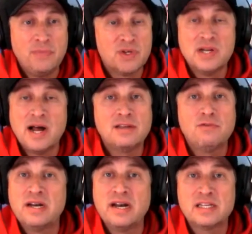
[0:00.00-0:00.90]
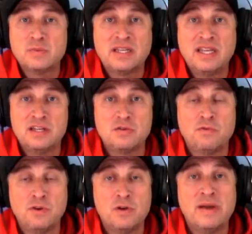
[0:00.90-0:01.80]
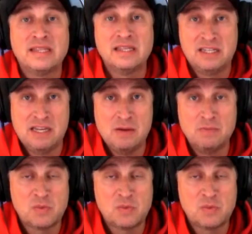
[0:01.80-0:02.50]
there's not even an expectation for you to make the team,